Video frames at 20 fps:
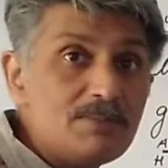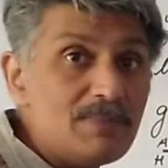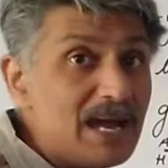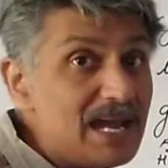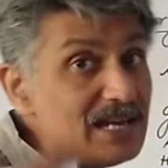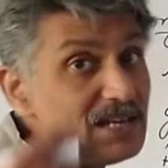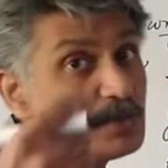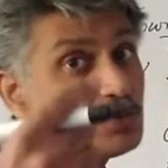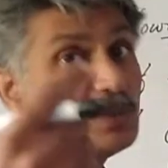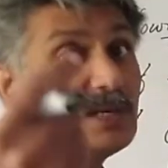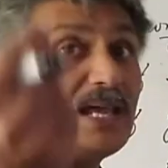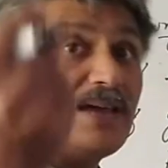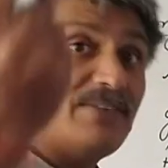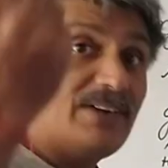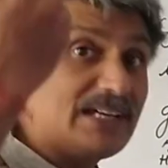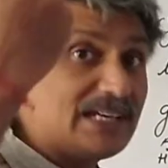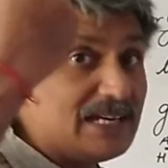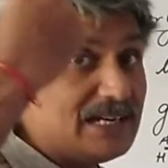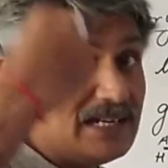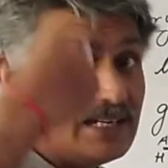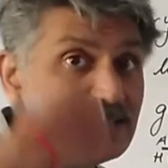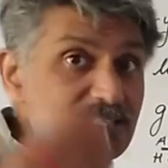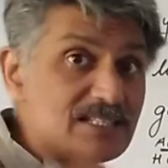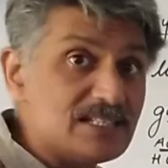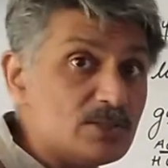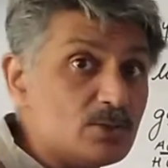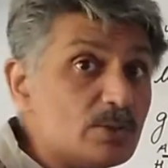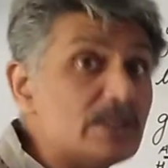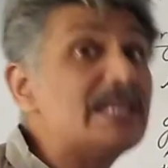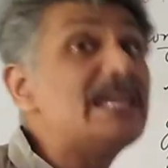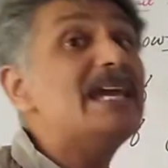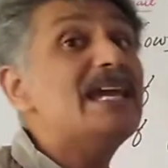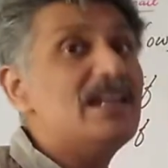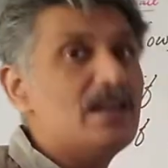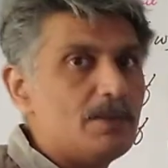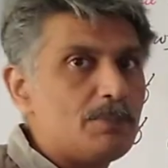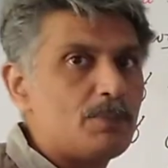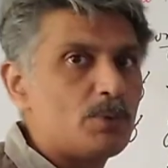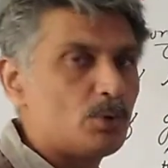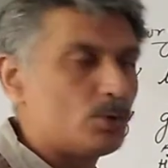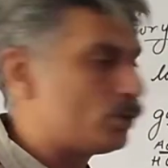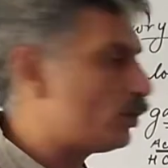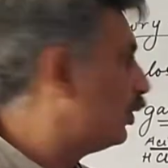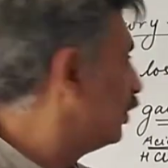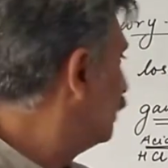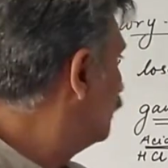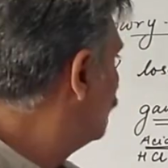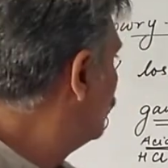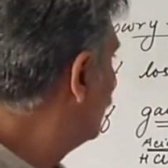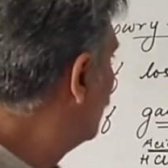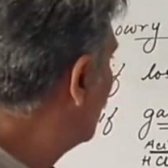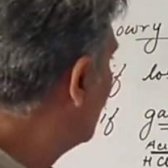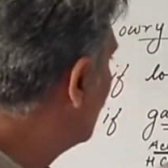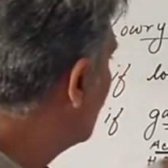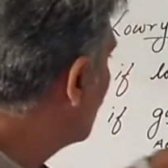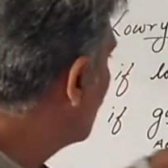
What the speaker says: minus will have a tendency to gain a proton, and